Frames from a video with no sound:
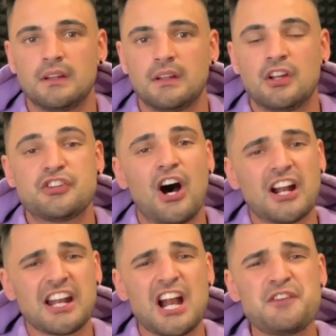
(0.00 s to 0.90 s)
So I
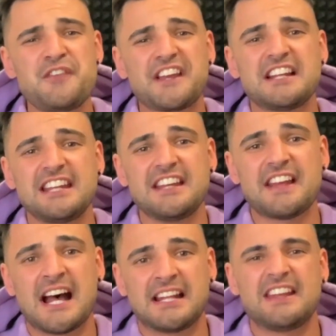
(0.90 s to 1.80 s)
don't know if you can hear
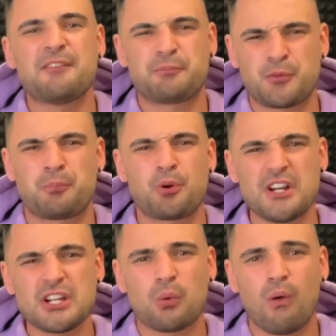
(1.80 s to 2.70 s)
that, it's
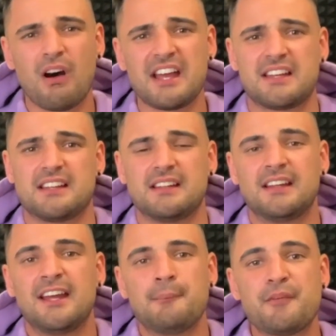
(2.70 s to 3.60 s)
pretty quiet.
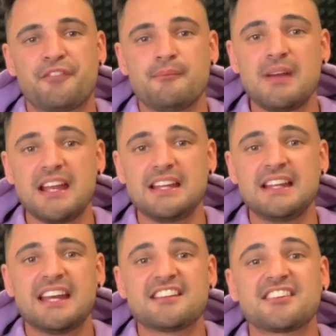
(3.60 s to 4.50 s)
But for me,
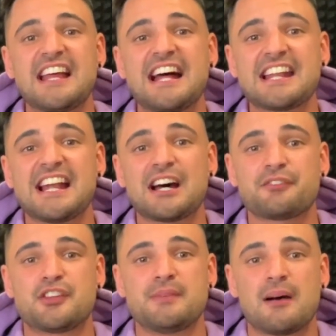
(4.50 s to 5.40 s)
it's loud enough
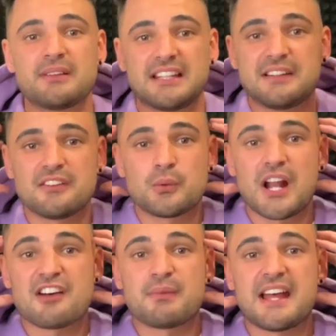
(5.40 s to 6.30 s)
to be able to hear it when I
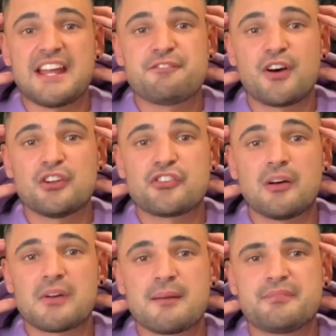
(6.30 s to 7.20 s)
have my headphones on
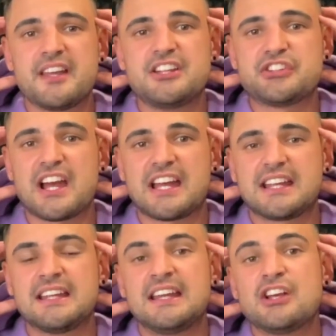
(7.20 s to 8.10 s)
when I'm
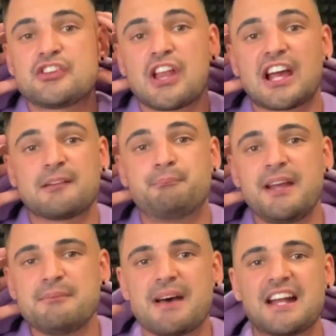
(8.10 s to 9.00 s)
DJing, so I can
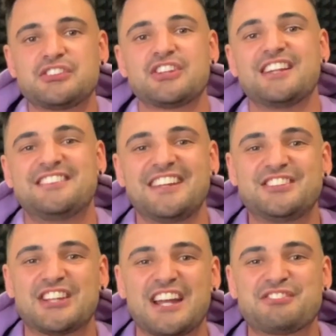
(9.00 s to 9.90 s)
pick match
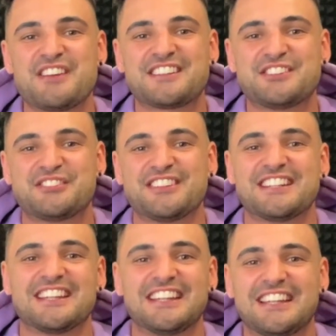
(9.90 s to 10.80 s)

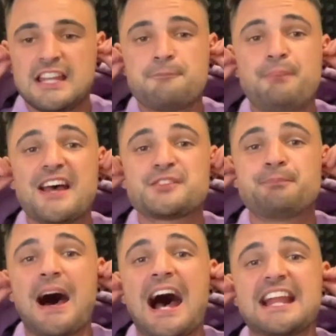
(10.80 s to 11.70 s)
DJ effectively. The best
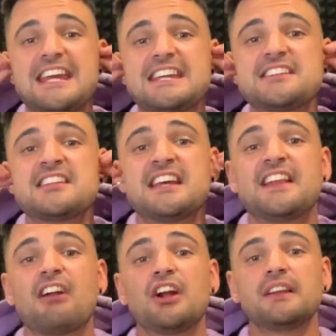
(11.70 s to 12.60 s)
part is,
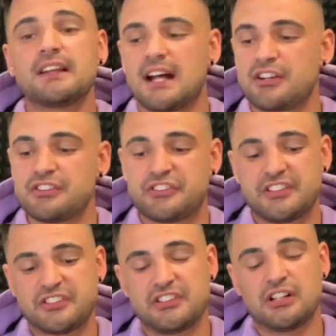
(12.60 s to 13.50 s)
they're only
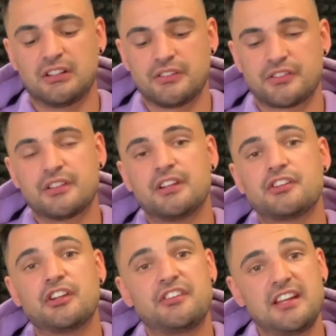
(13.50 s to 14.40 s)
$160.
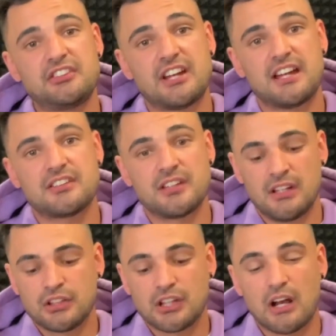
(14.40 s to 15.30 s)
So DJs,
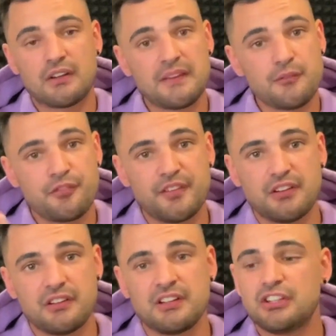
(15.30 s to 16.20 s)
go and get them
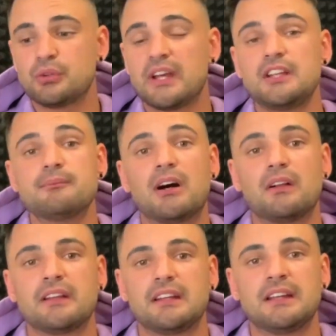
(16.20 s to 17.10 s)
fitted, you'll get your
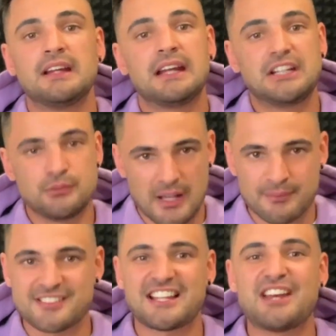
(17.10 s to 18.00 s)
moulding, and you'll be able to
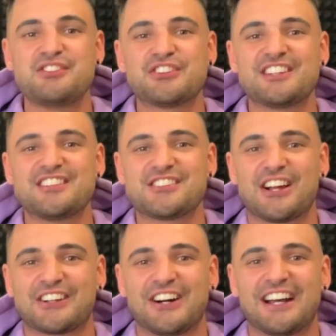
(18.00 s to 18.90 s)
save your ears
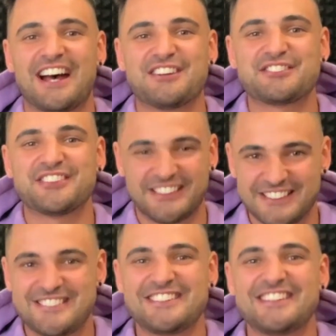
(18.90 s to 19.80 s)
like I have.
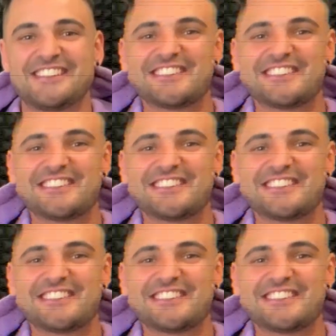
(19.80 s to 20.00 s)
Cheers.